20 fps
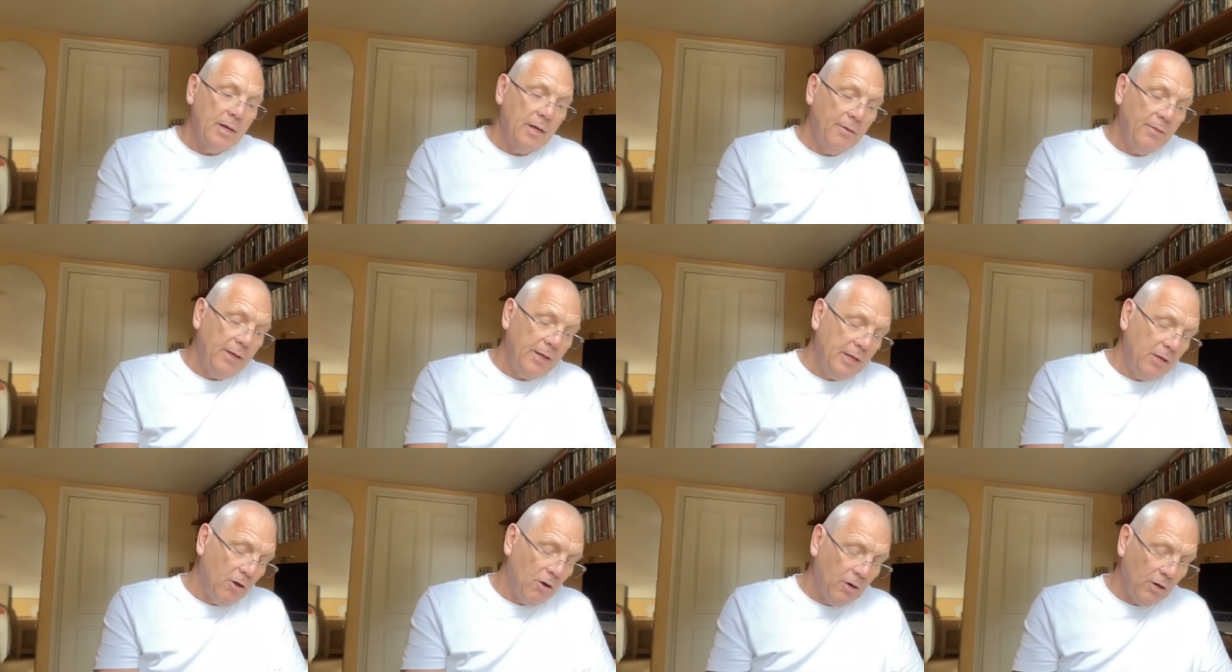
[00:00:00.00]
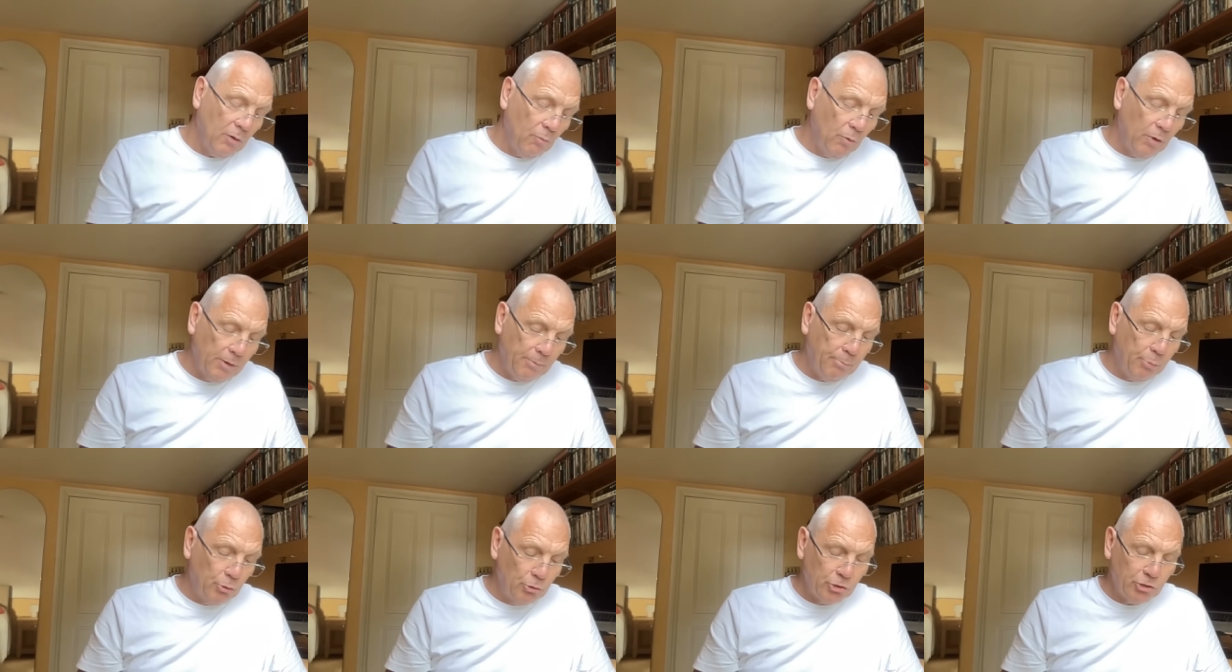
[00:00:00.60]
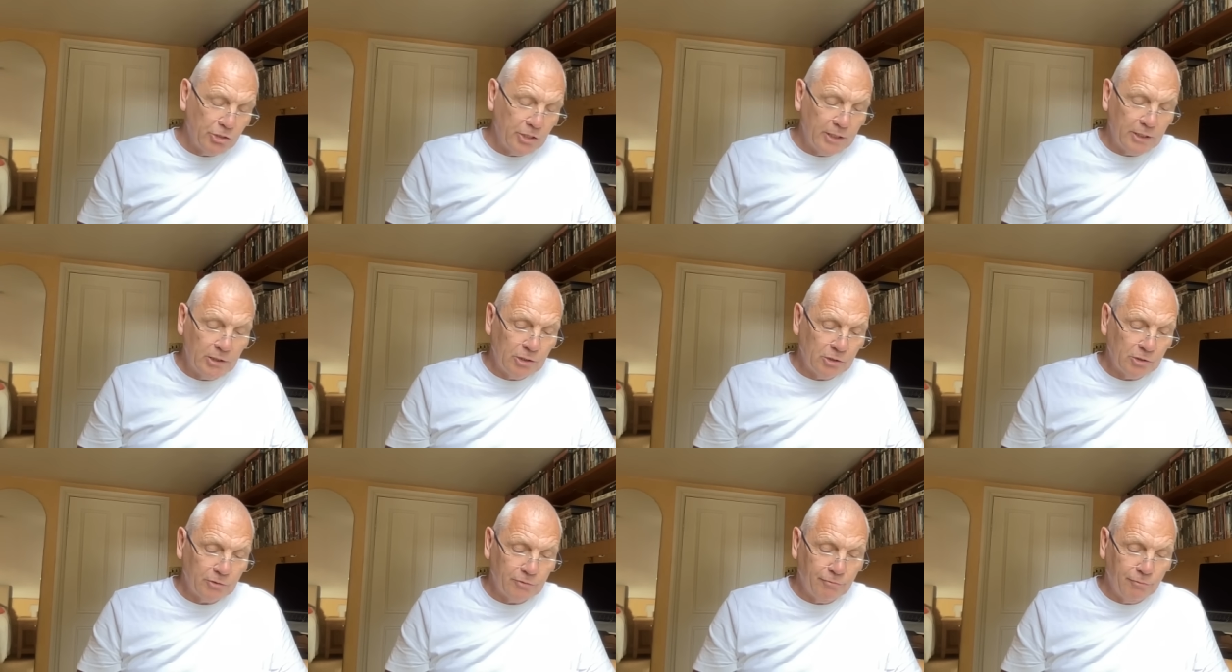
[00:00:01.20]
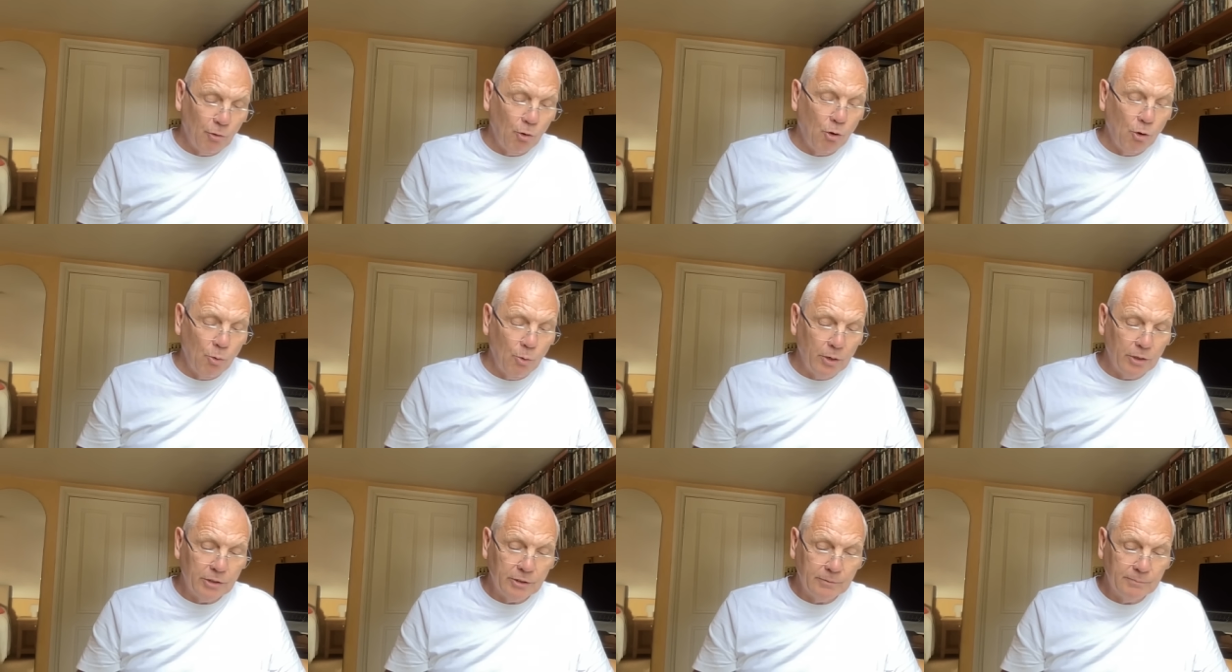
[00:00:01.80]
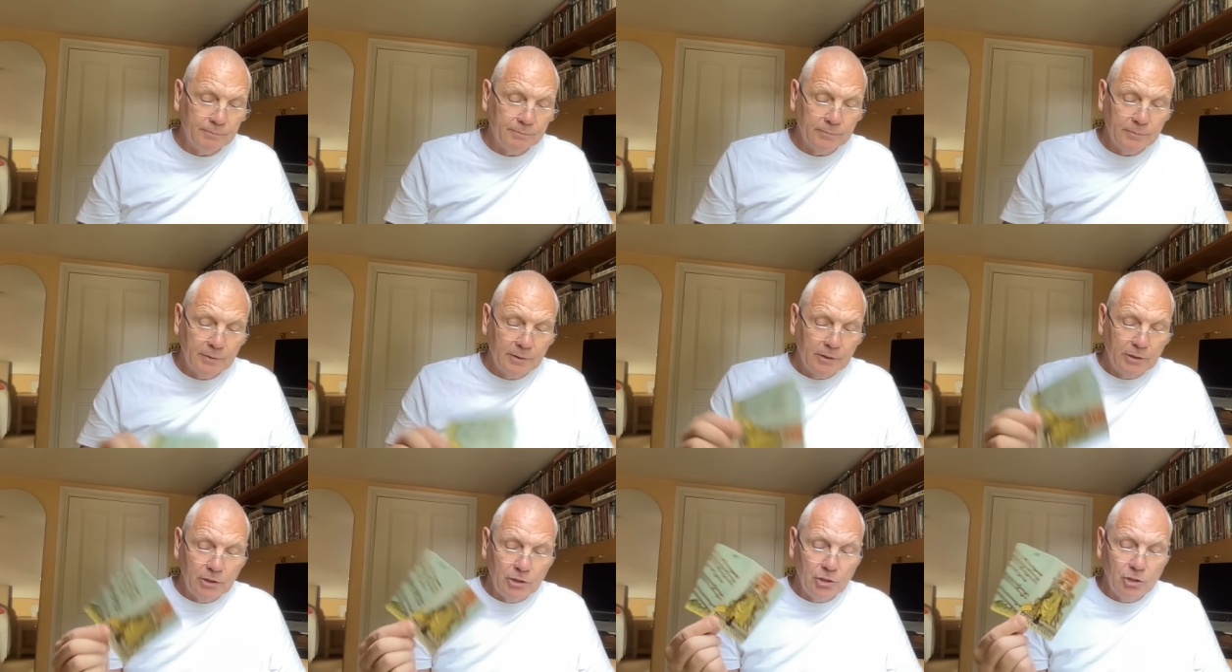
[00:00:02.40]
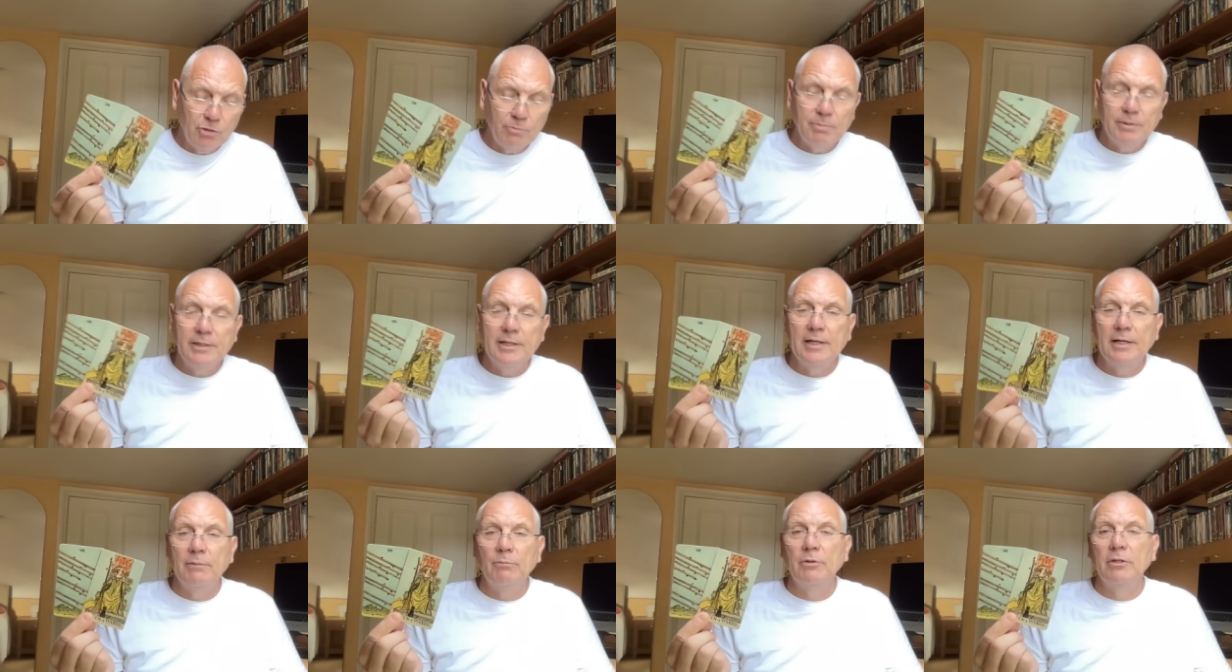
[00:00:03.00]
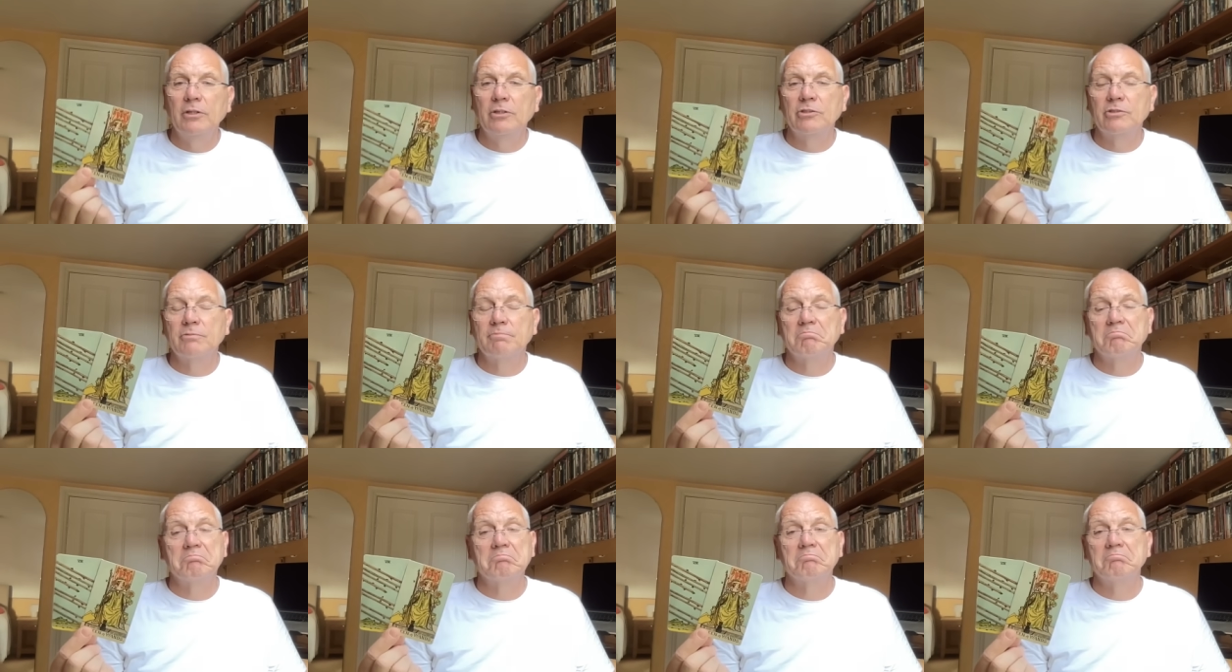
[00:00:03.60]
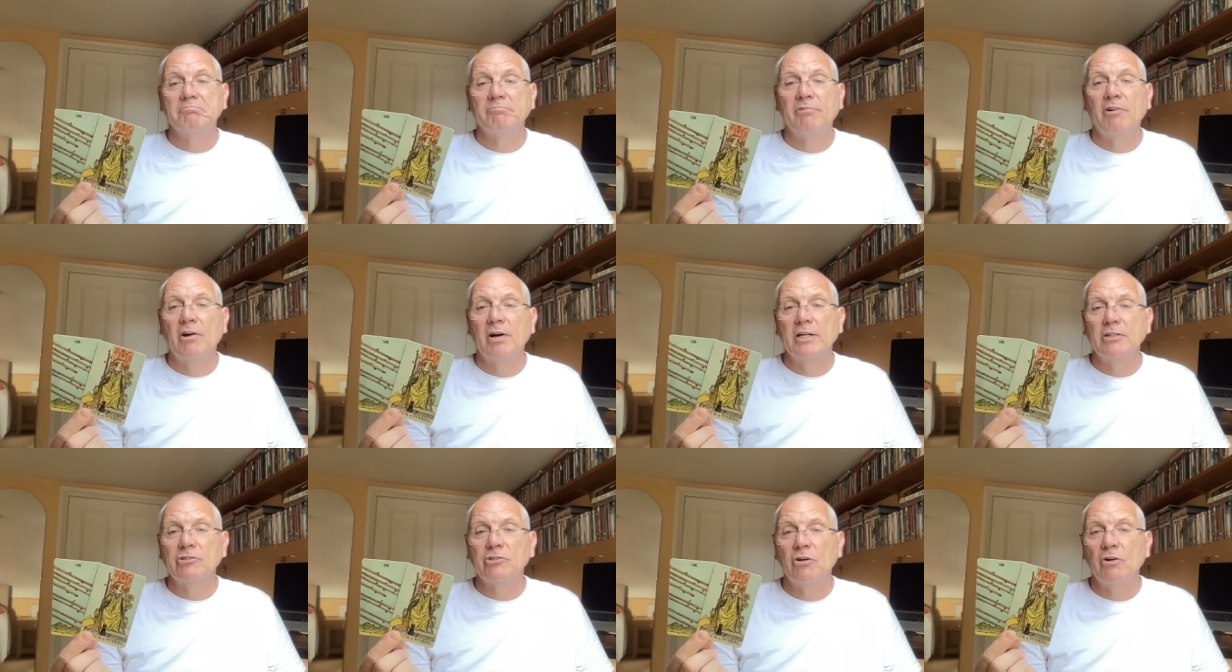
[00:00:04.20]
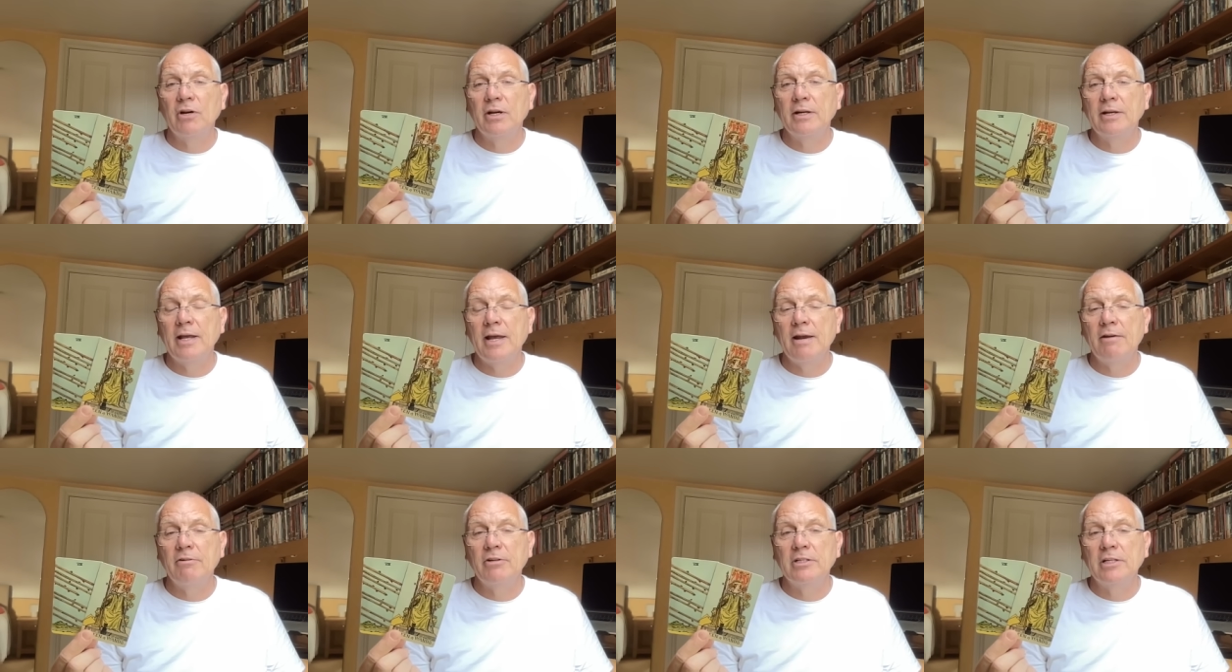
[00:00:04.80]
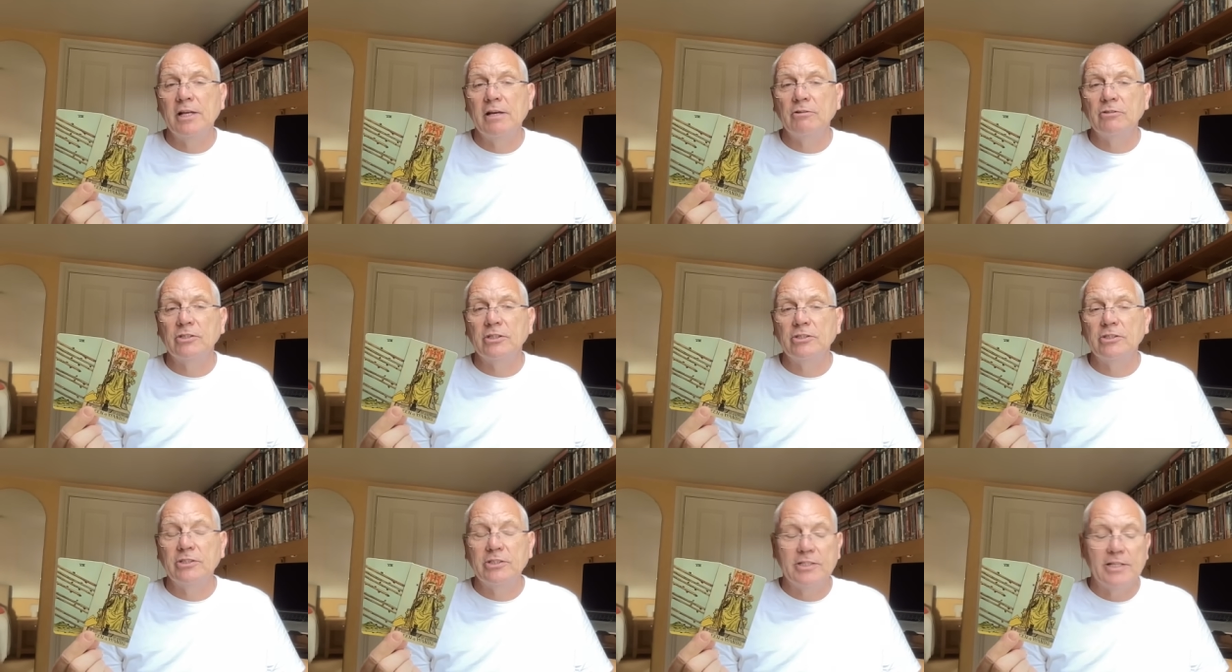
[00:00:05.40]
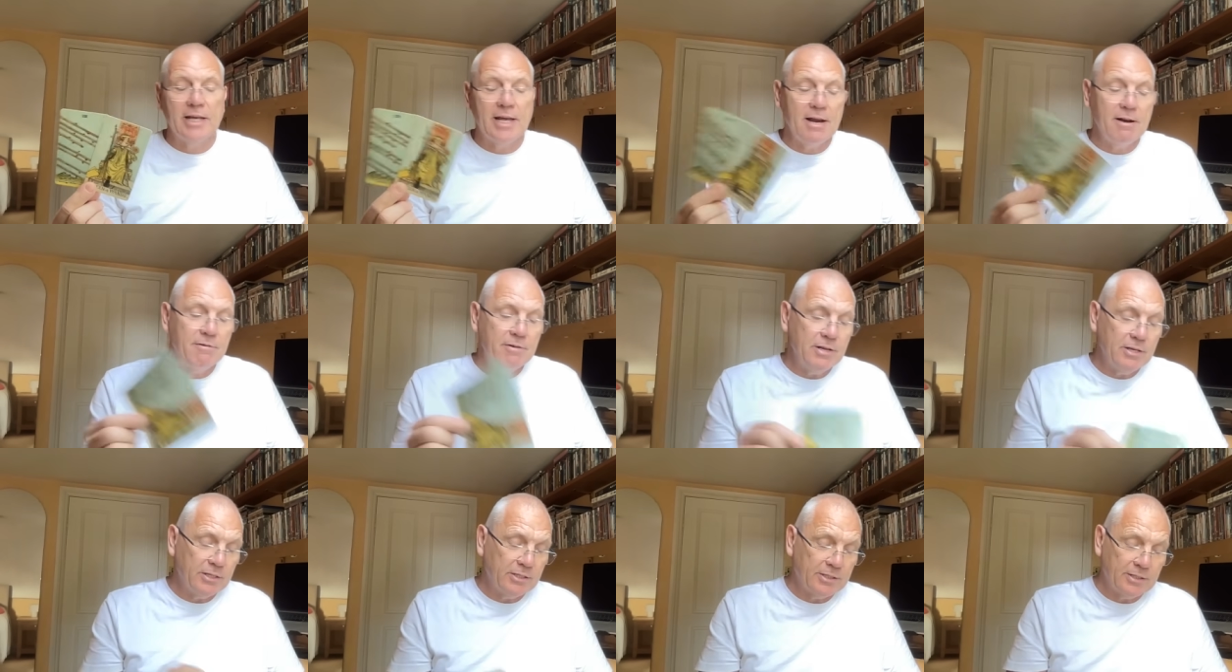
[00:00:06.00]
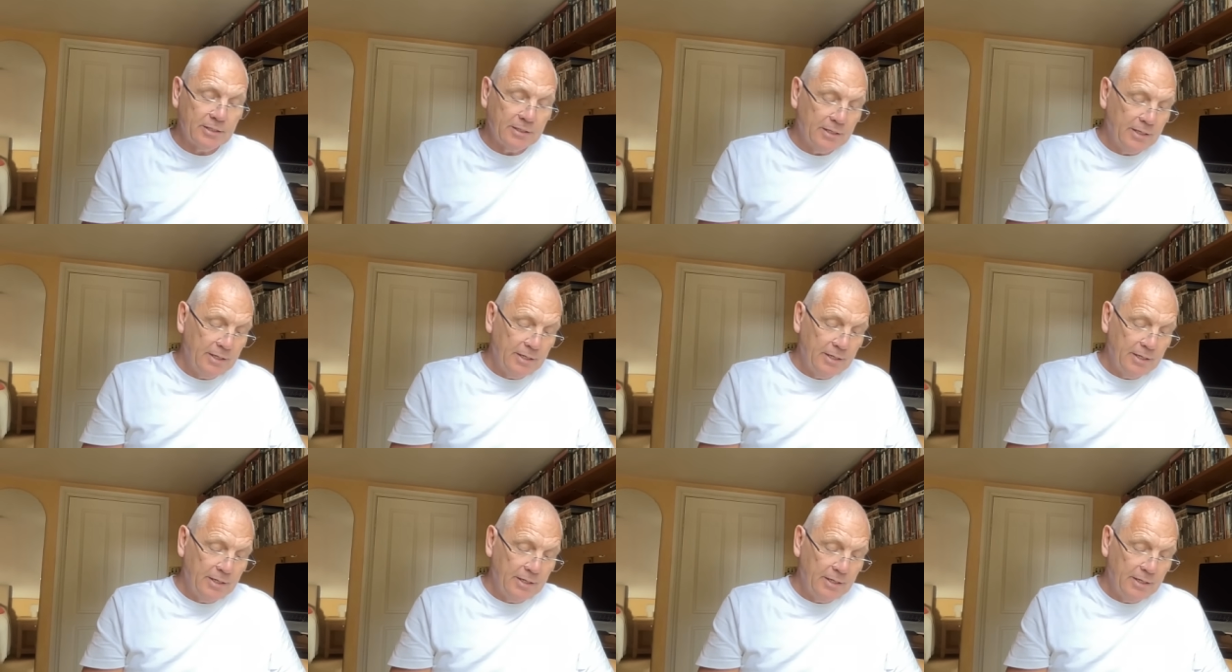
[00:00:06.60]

And they kind of want to push things forward. You could be dealing with a fire sign, Aries, Leo, Sagittarius.